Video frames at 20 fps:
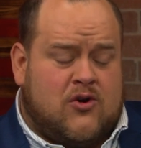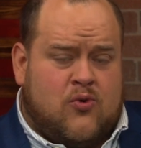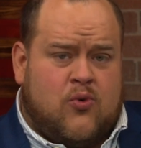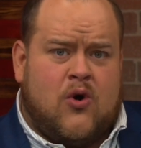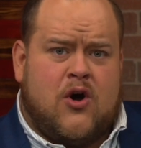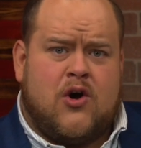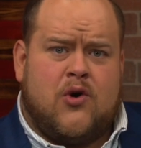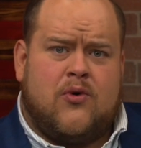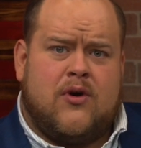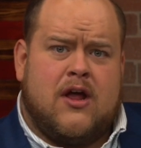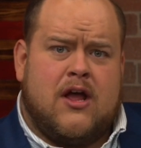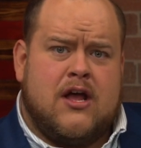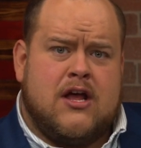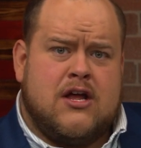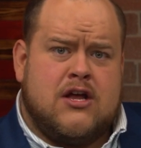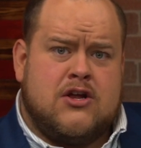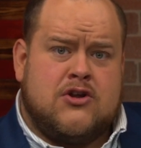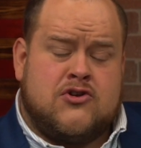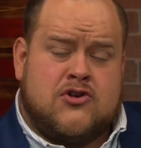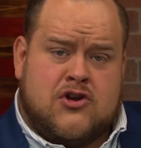quote,
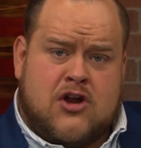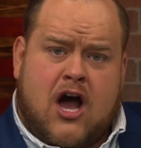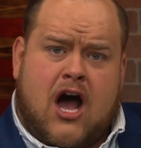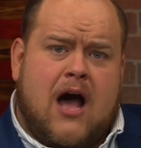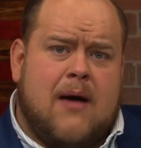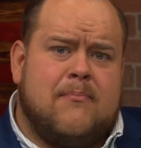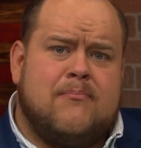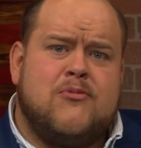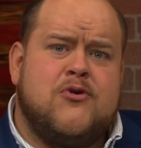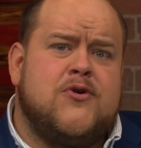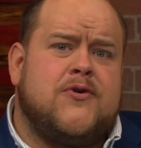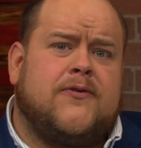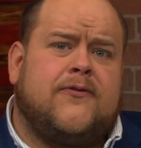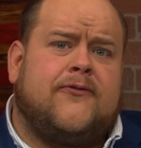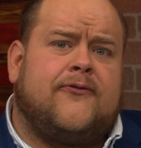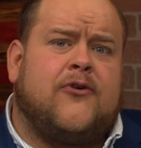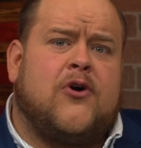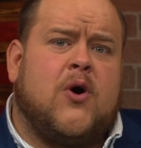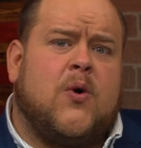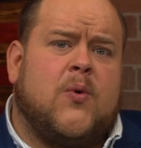not move
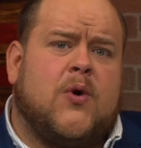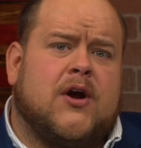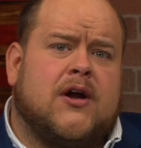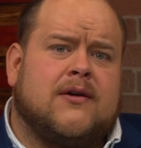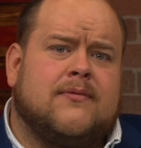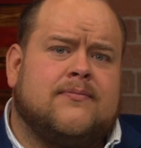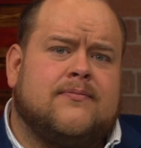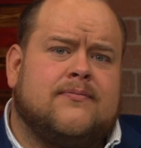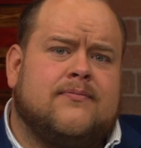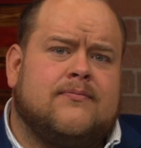forward